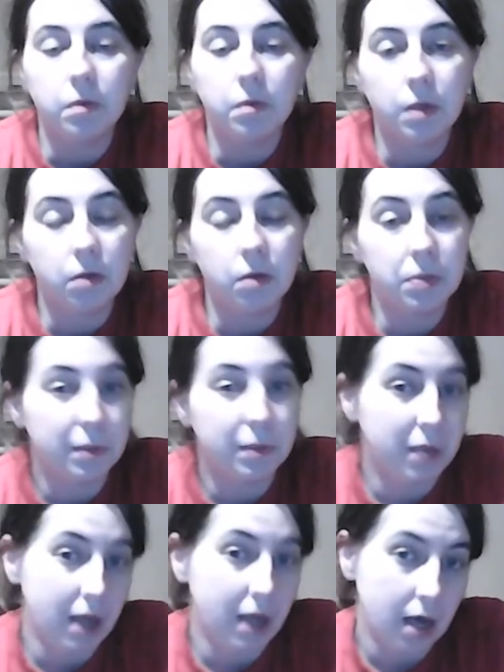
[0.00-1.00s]
clues that we
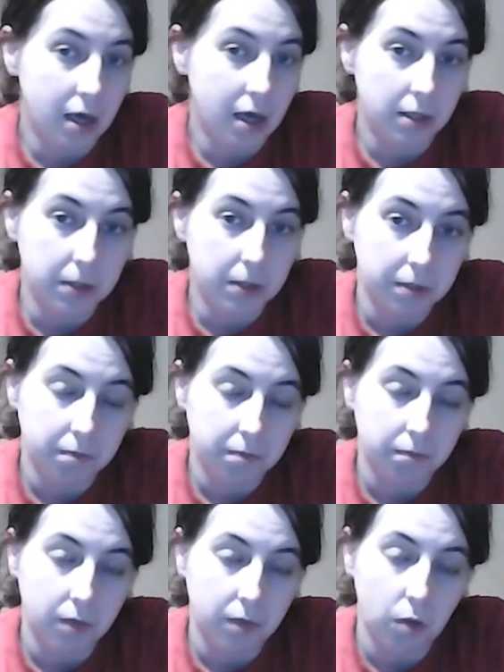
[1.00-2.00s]
had
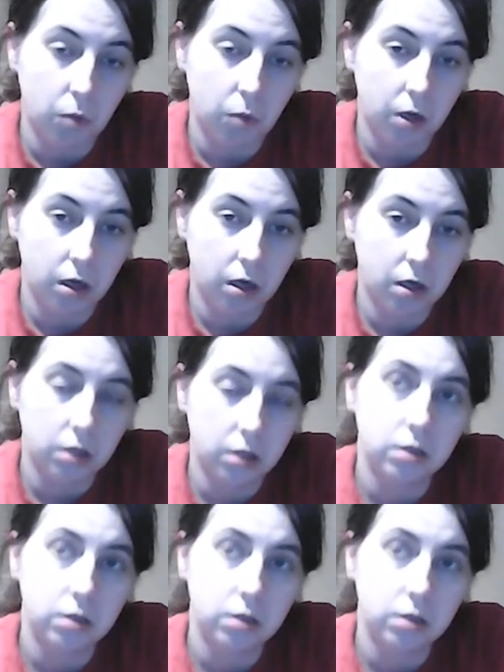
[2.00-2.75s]
were